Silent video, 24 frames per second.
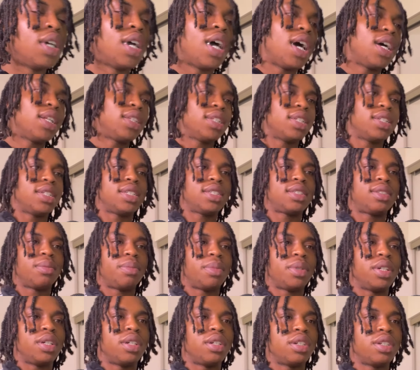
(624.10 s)
I think this would
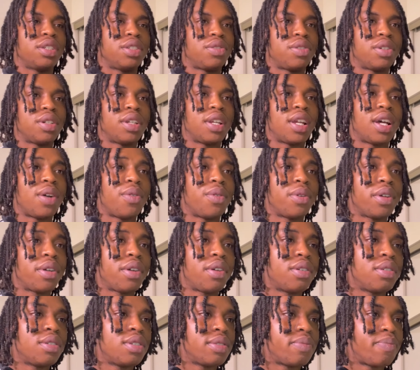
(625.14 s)
be a good trend line when it
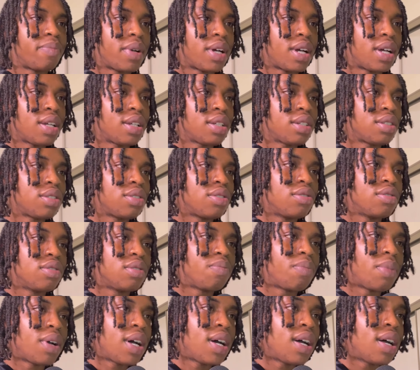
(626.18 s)
comes to spot. So
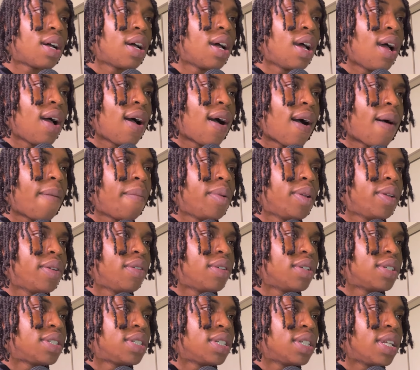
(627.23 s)
spot, I believe
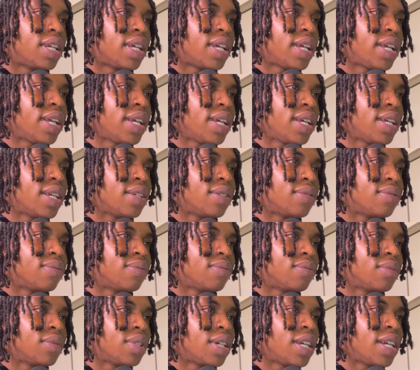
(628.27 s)
this shit a hit.
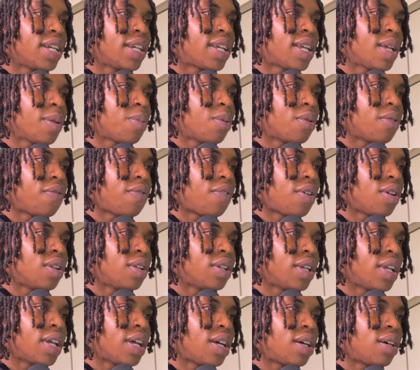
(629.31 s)
It'll keep on
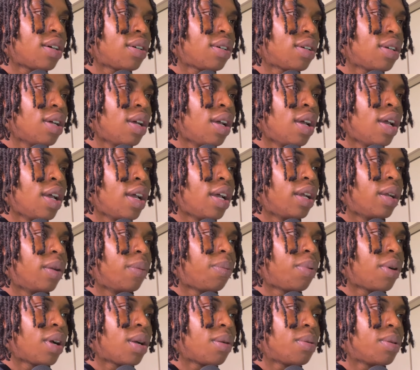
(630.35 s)
falling down. It'll
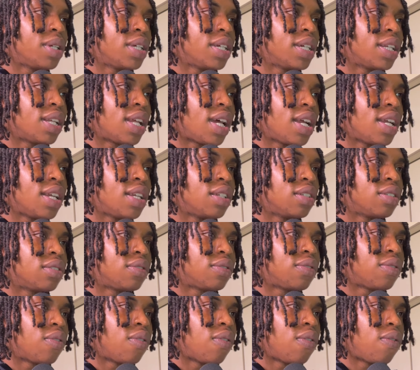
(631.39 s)
probably hit like
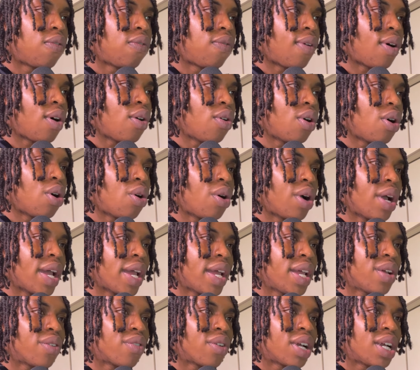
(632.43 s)
this
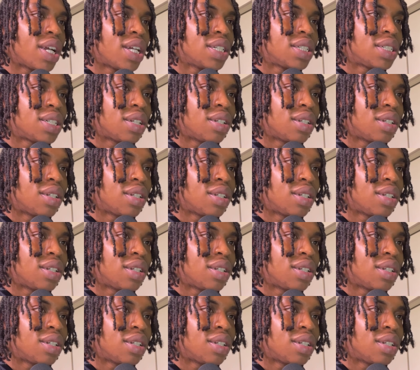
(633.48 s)
408 range.